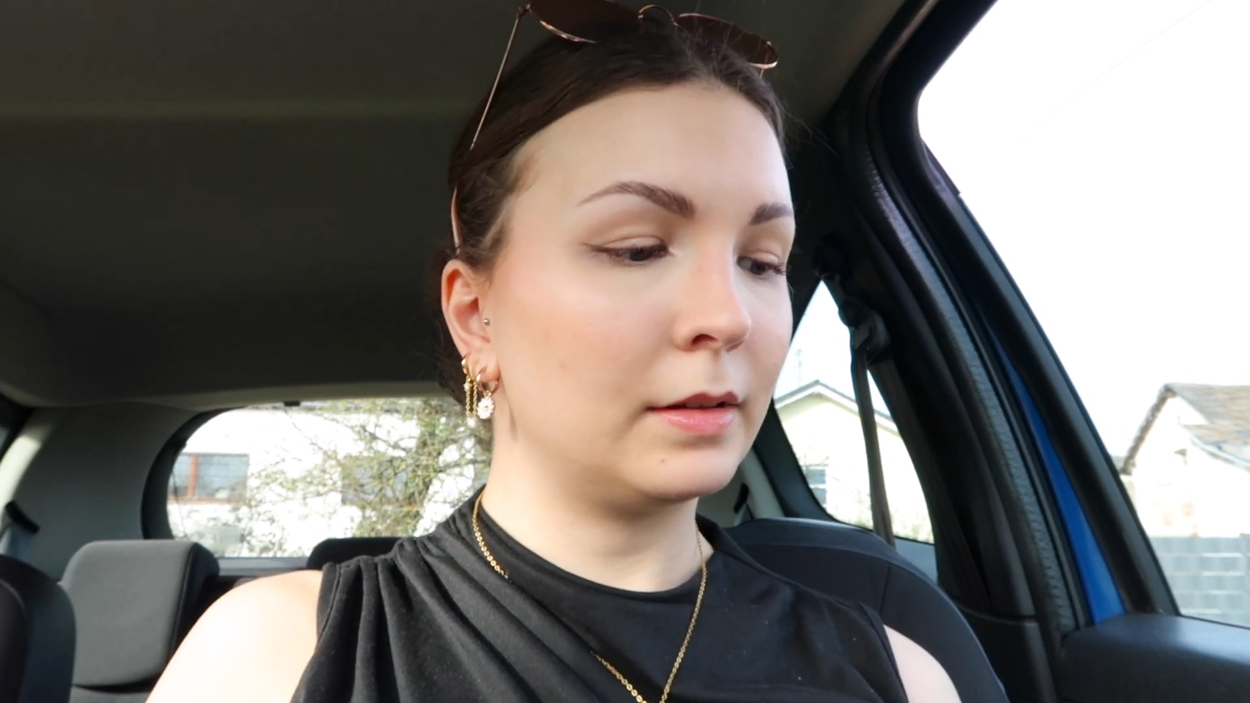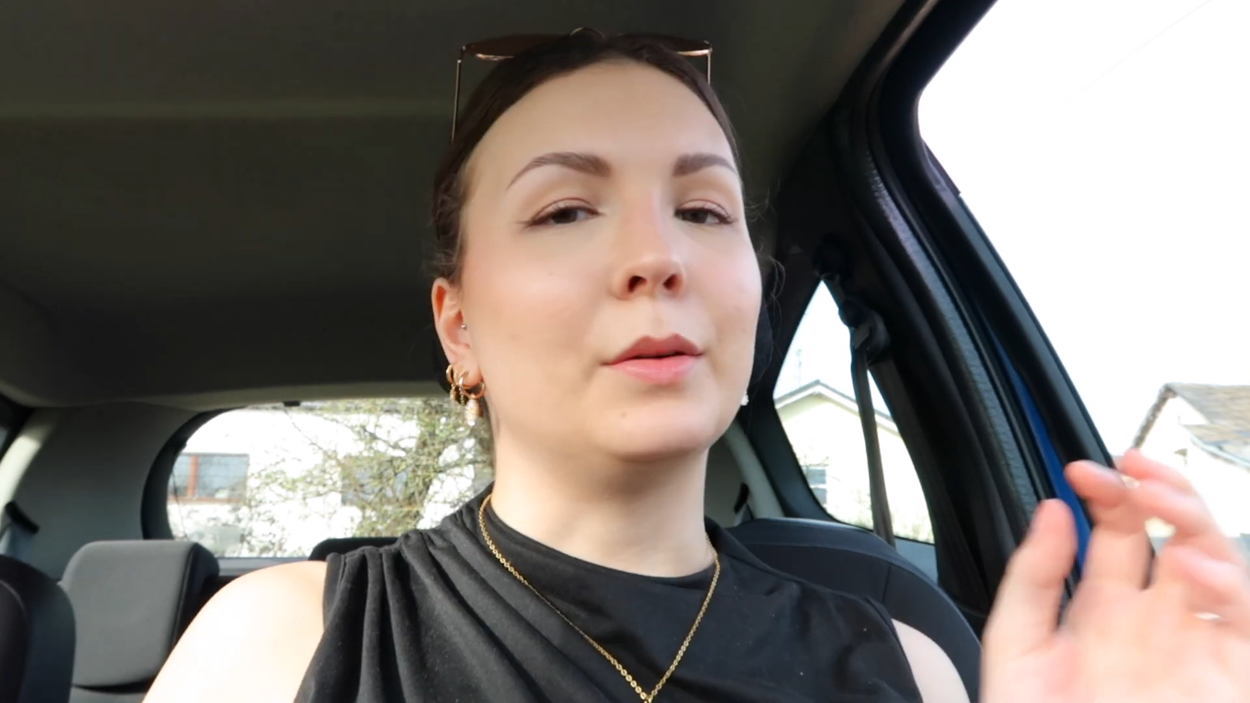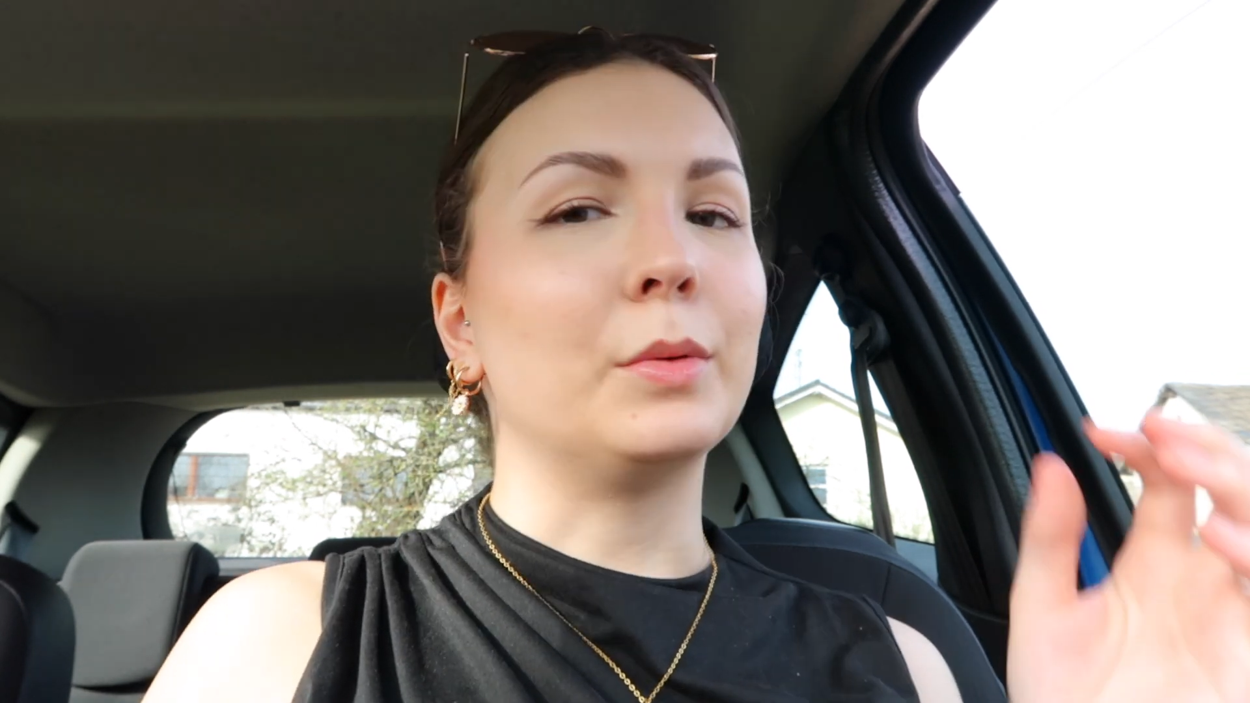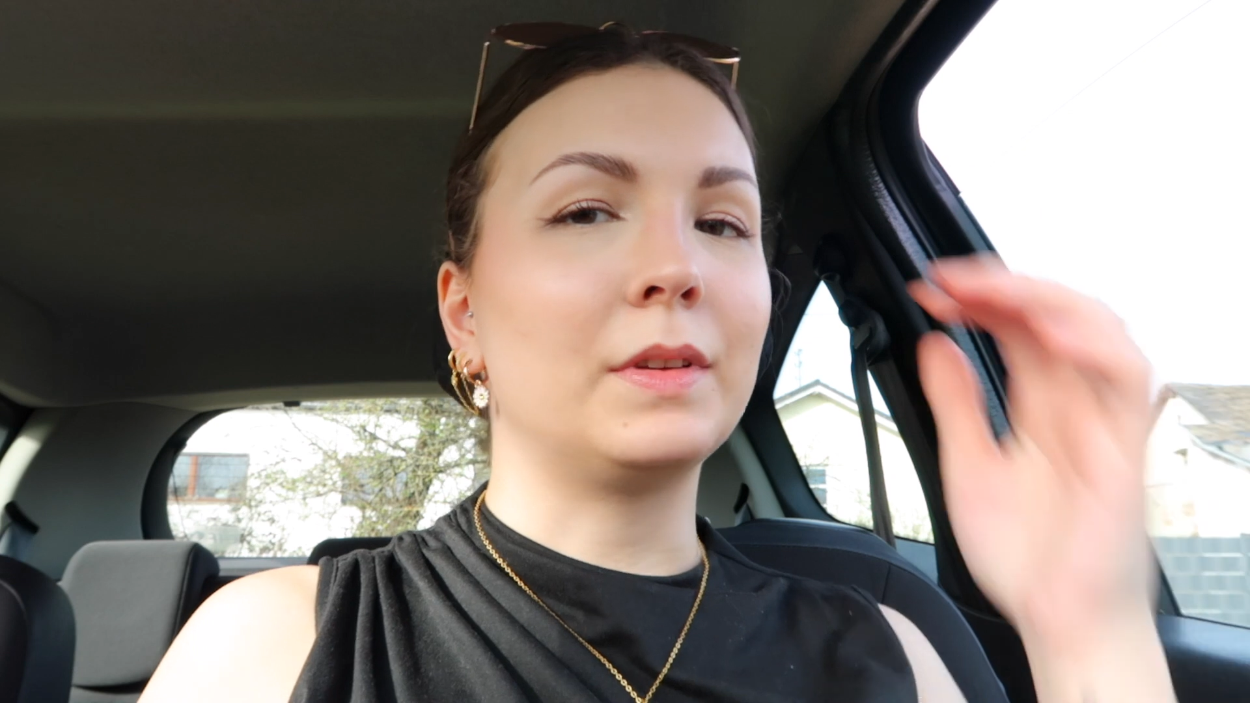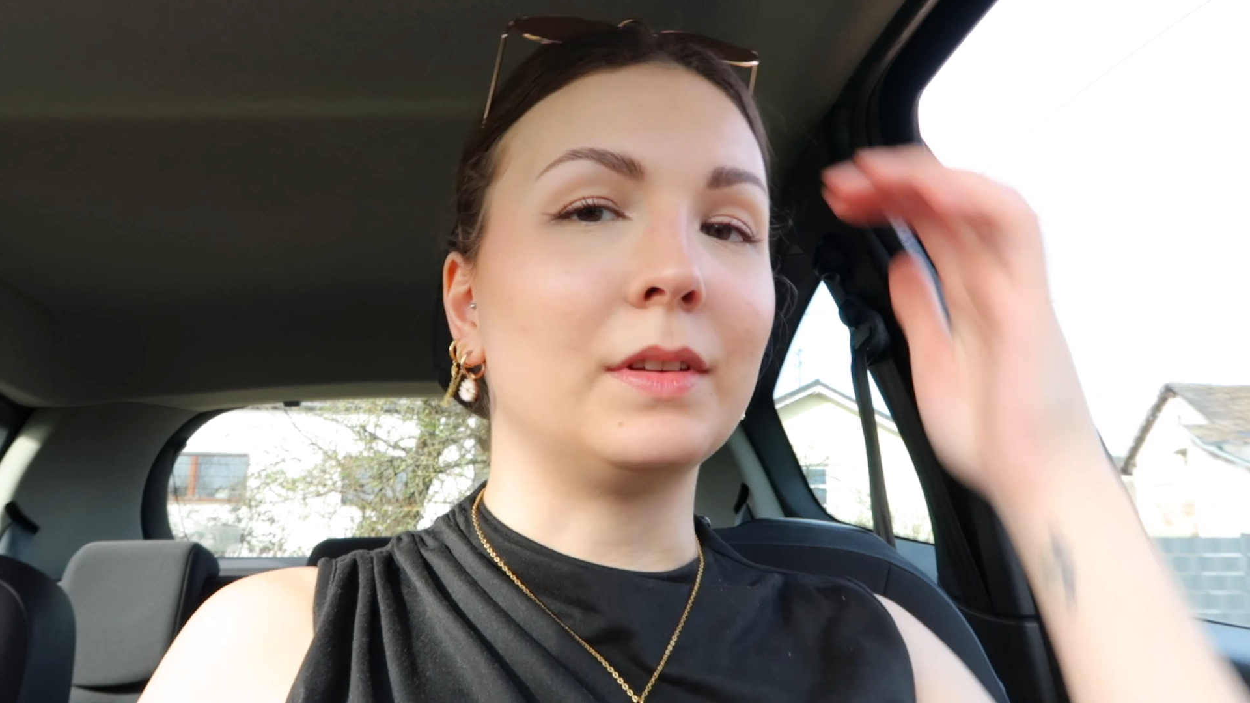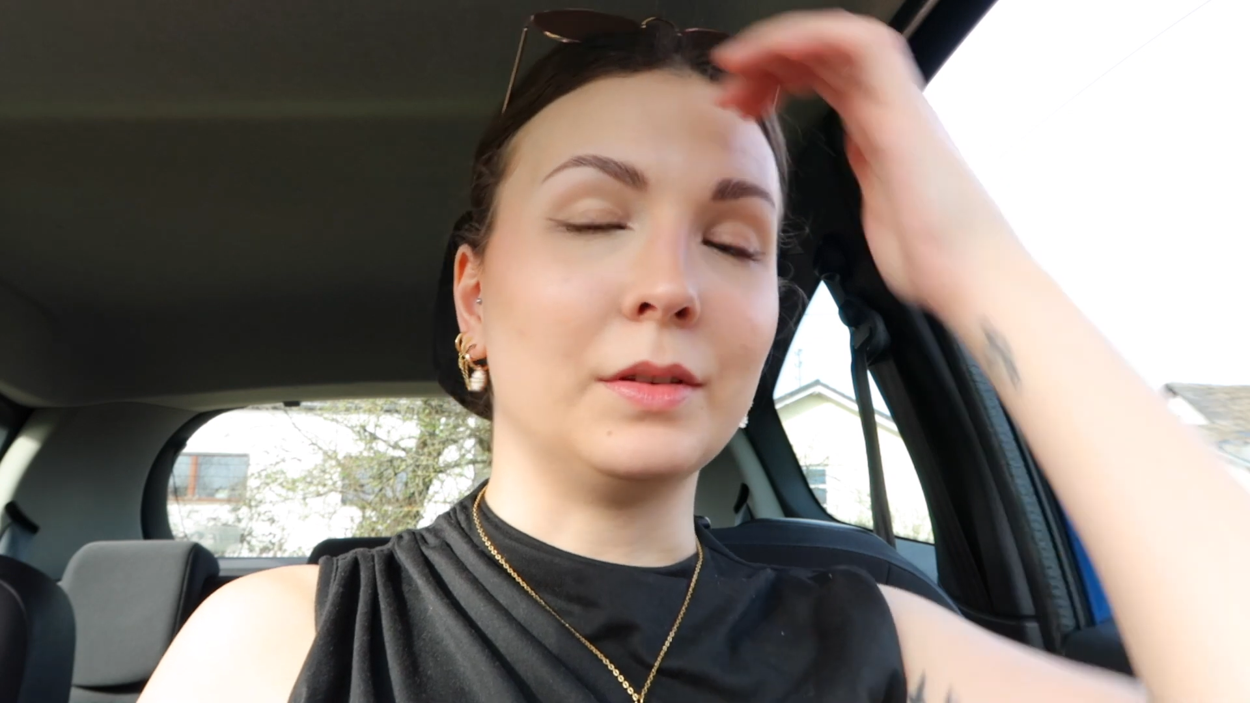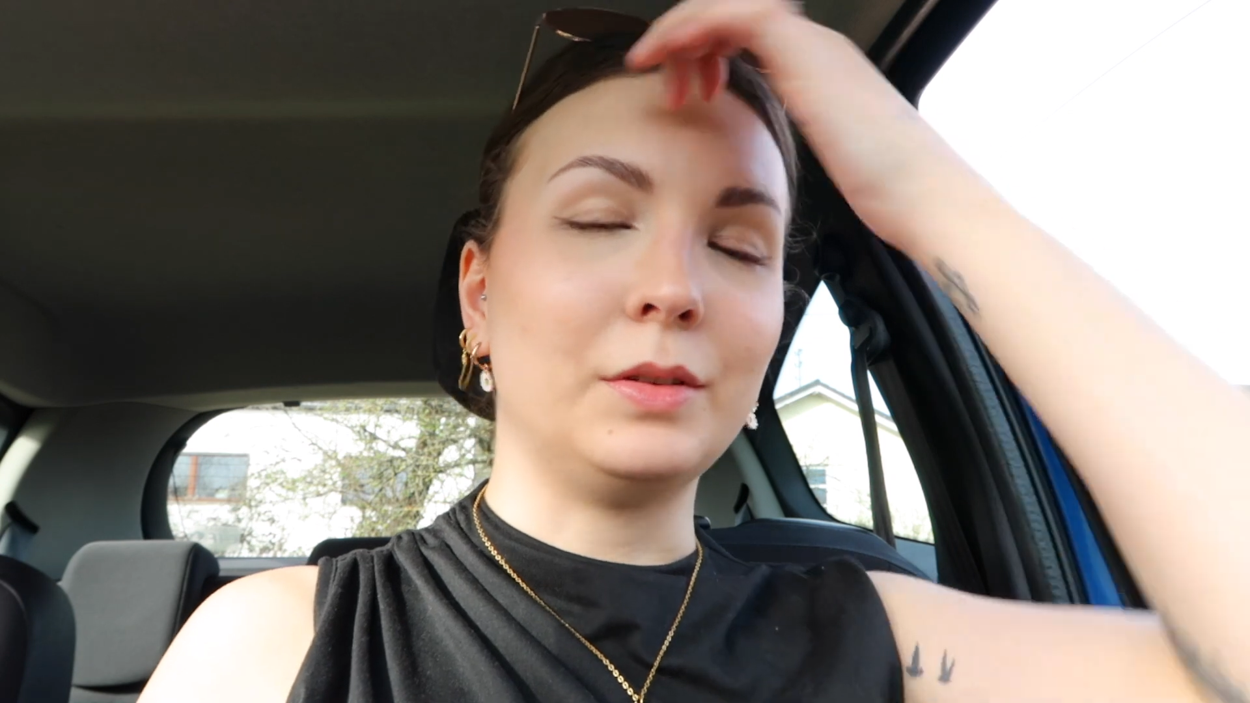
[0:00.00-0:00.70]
I was still